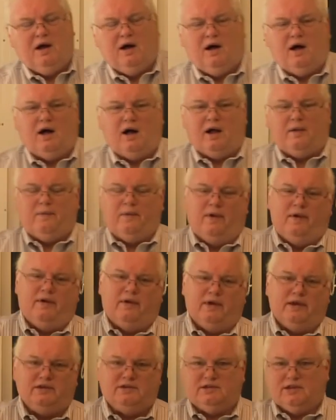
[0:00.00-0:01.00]
Uh,
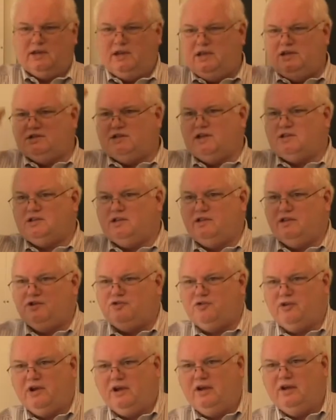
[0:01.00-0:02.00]
he he sits in the
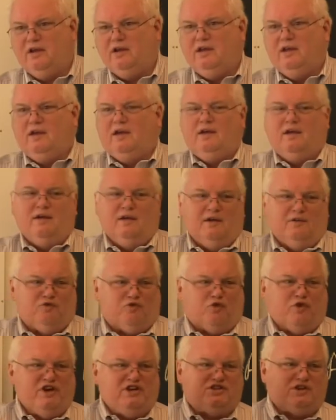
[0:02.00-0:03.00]
tree,
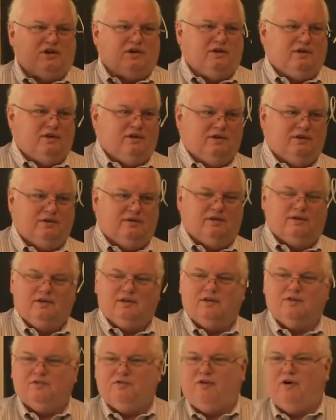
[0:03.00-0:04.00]
freezing
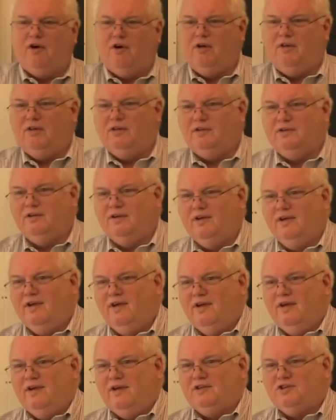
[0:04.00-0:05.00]
in the fall,
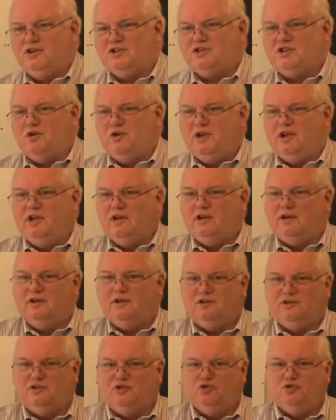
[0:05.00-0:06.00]
just so he can get
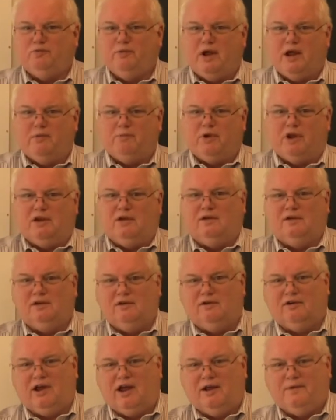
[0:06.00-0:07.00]
shoot Bambi.
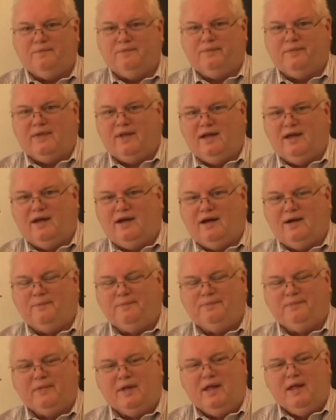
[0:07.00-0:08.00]
Okay. Uh,
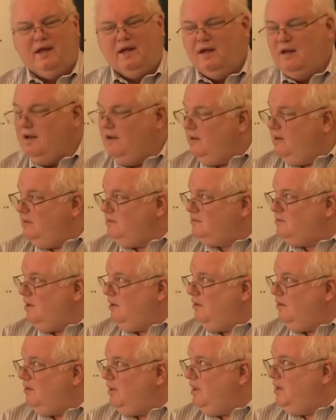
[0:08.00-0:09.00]

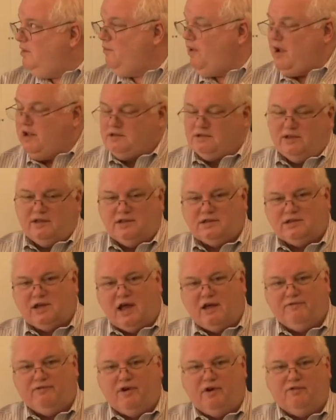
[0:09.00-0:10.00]
so anyway, so this
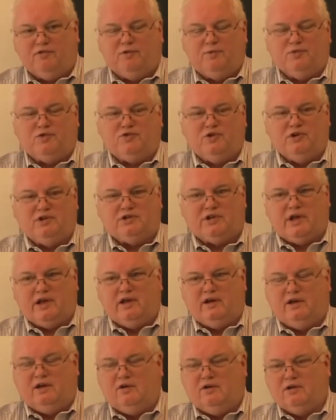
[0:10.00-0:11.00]
guy fell from the tree
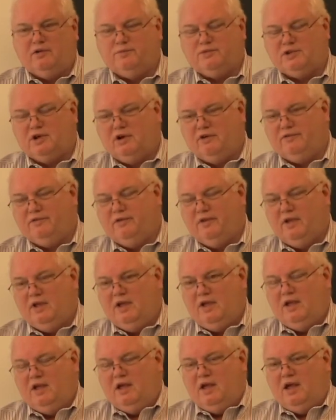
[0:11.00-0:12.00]
stand, hurt himself,
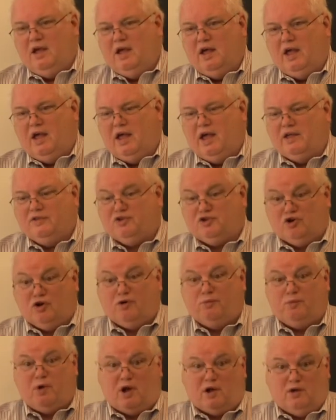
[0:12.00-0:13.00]
and the
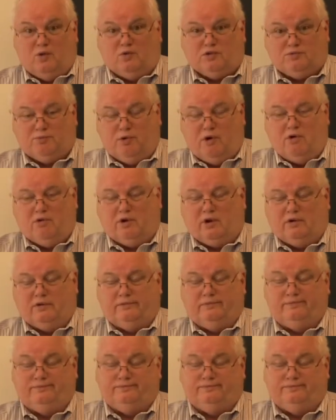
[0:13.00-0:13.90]
turnbuckle was broken.